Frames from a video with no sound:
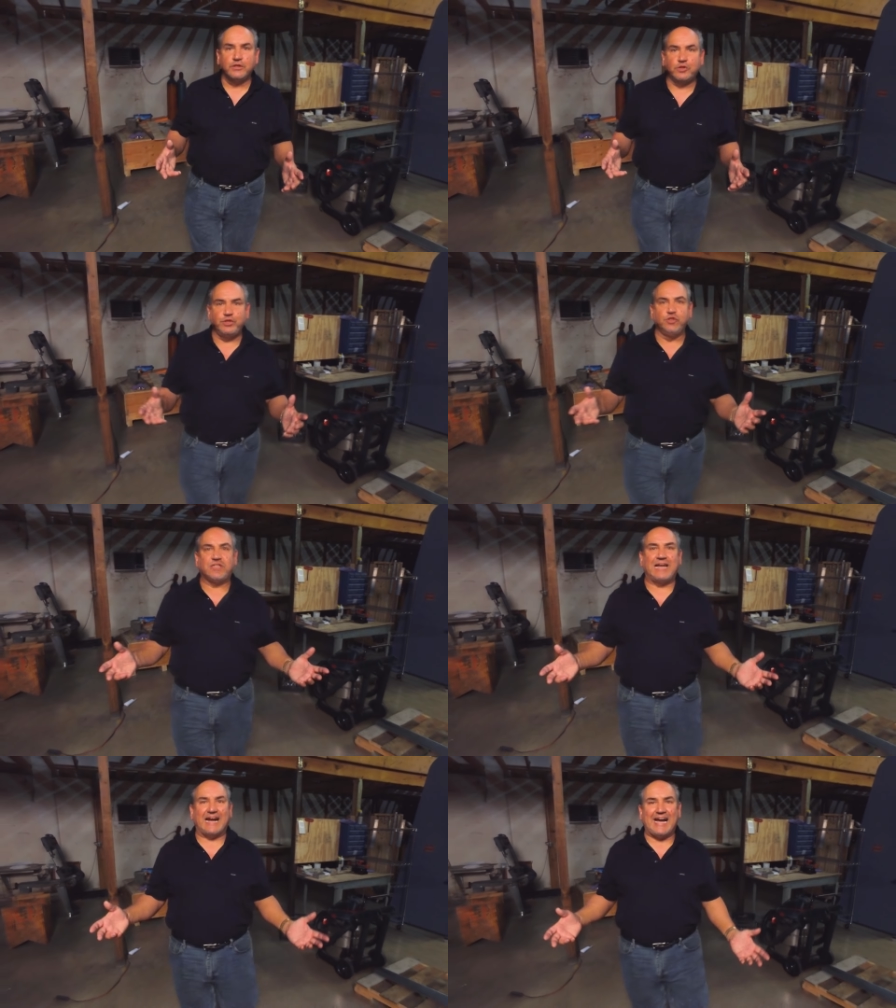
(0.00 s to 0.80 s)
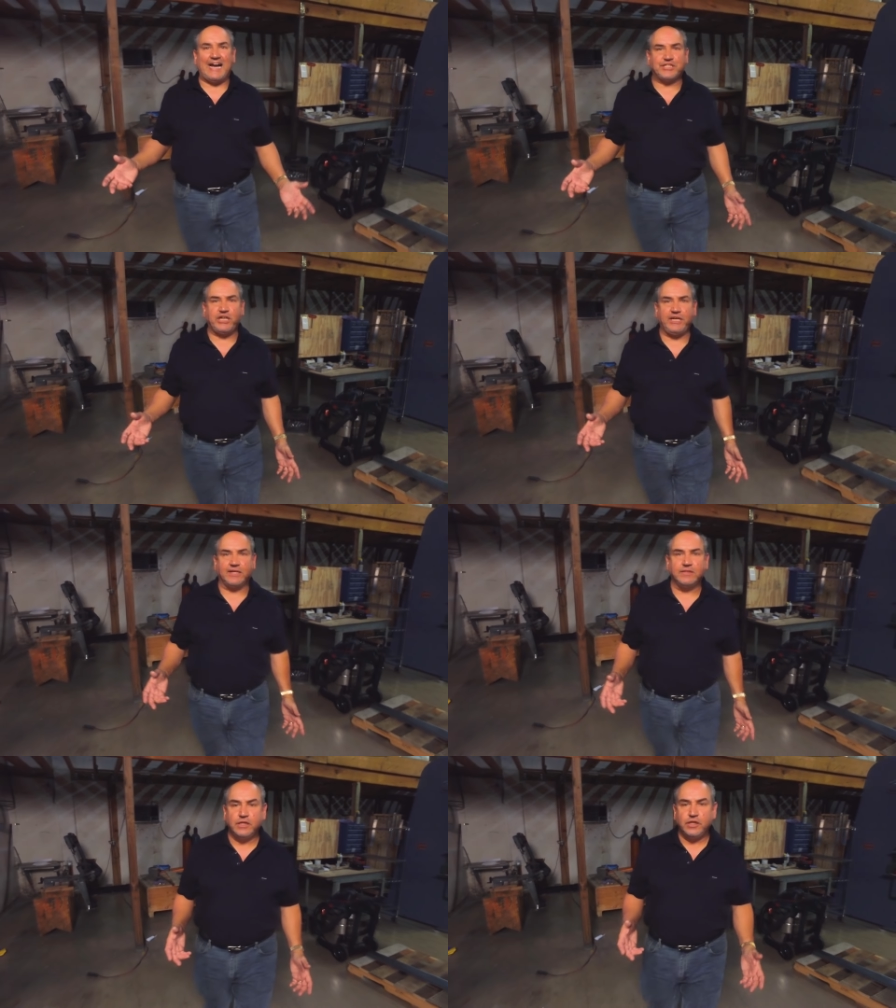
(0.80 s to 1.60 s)
to use La Caja
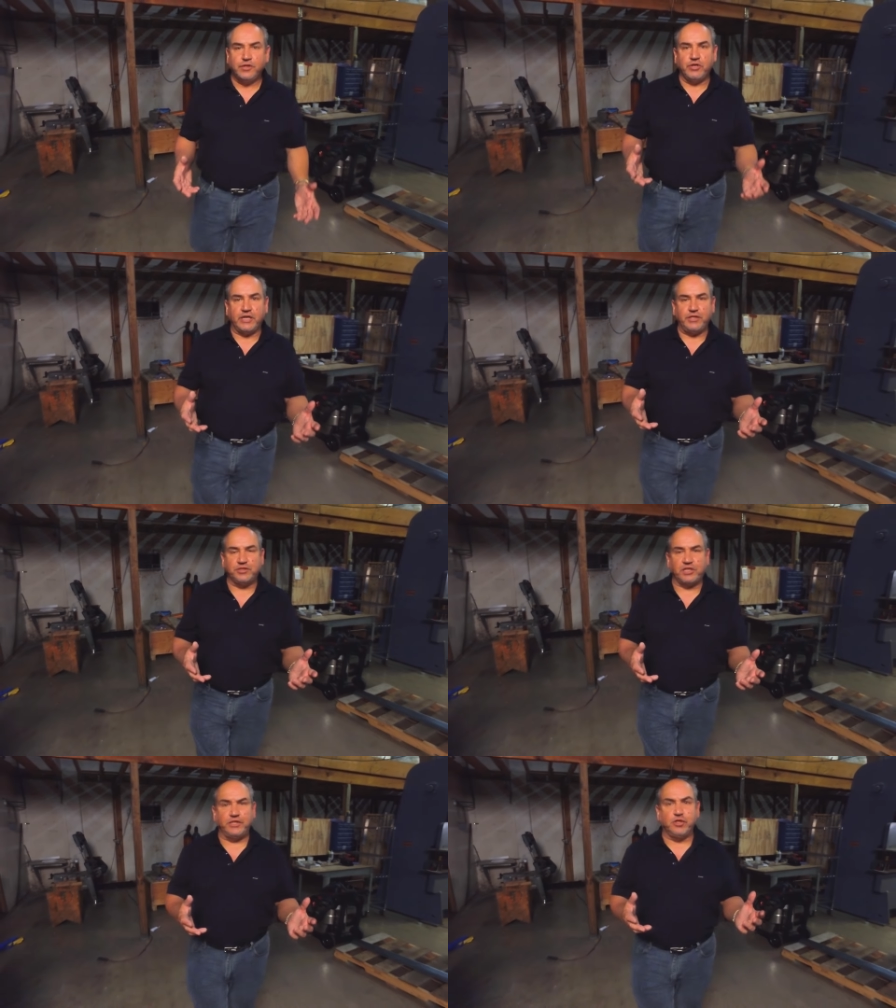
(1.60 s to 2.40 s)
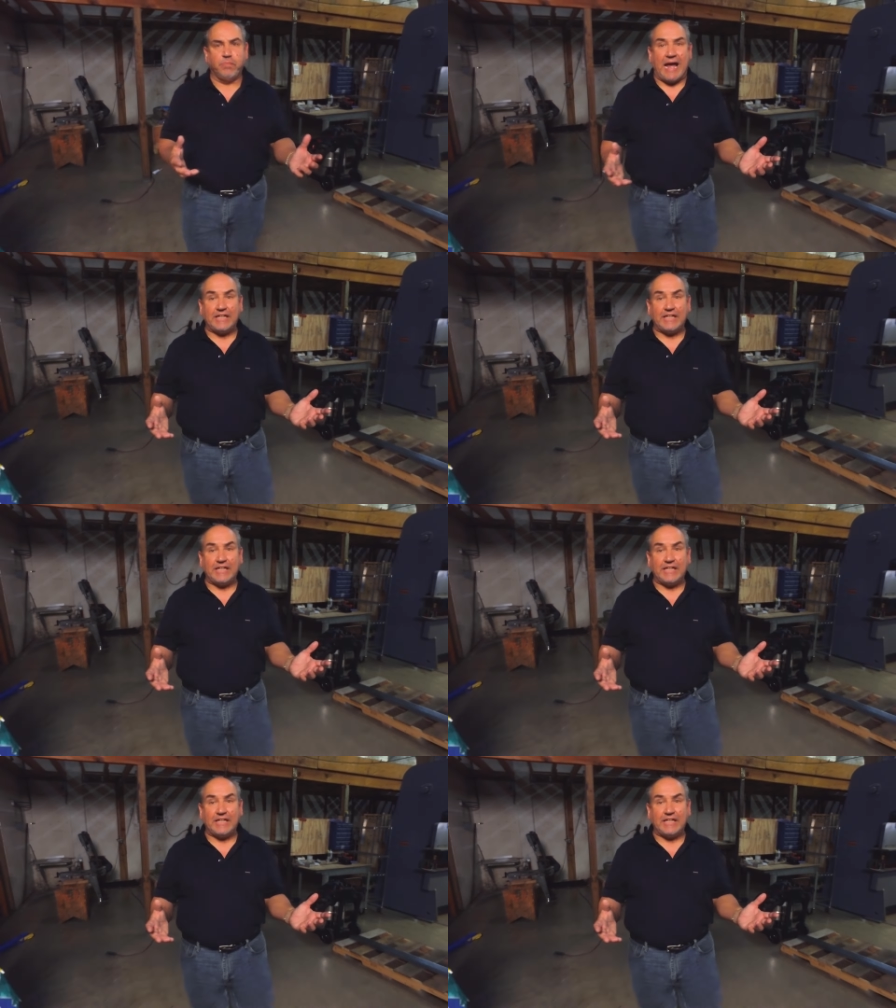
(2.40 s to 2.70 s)
China. You can use it in your